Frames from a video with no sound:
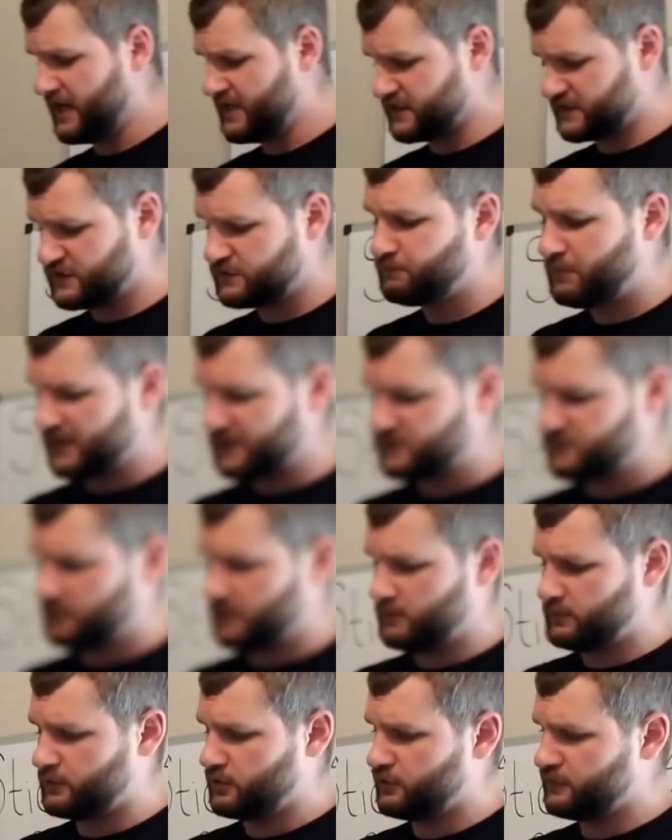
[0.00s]
I expect to be
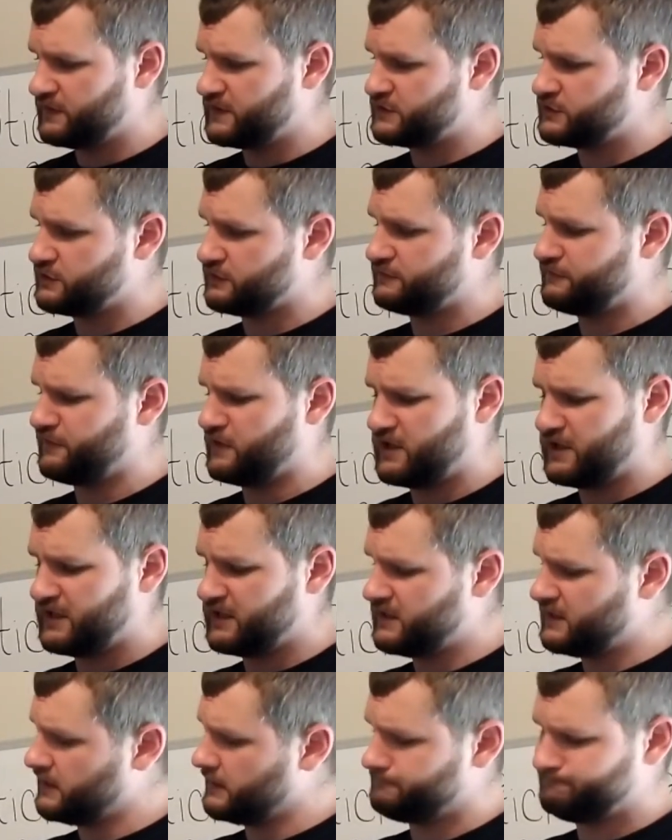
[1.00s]
able to hold this just
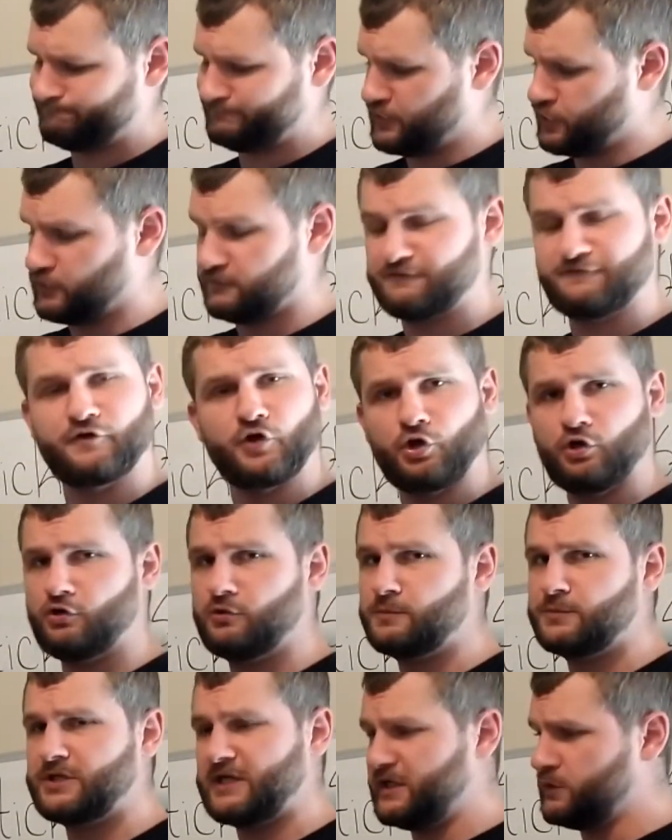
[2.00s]
fine.
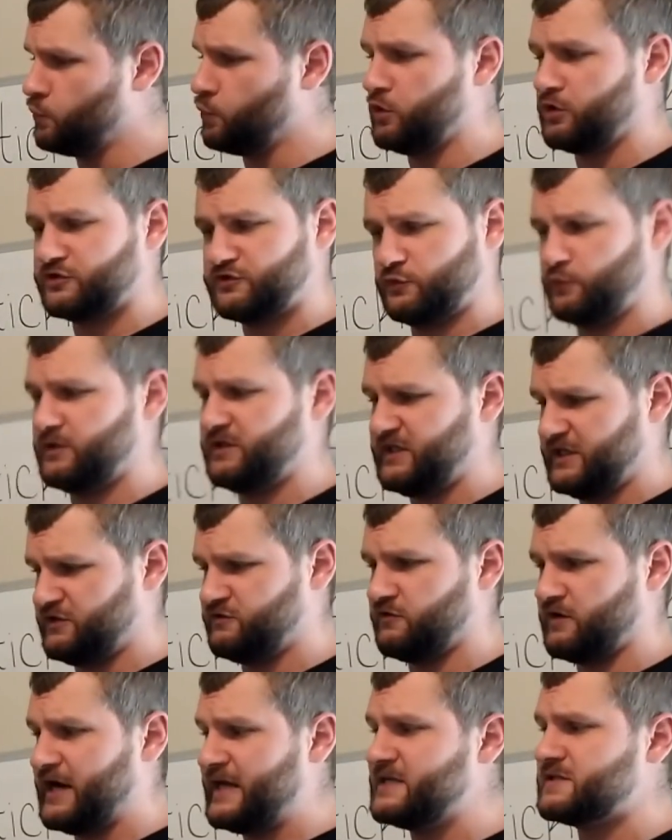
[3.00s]
Confirmed, it works really
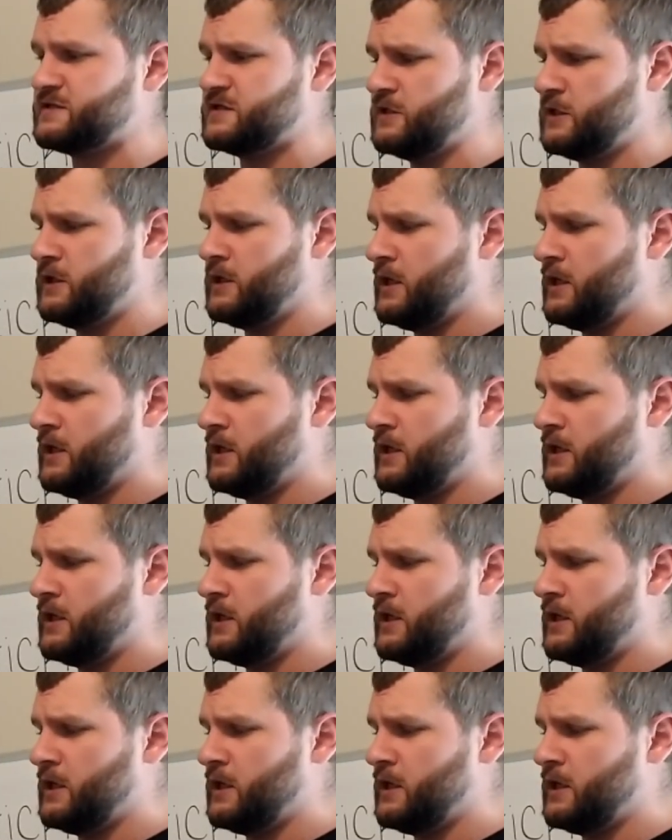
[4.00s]
great.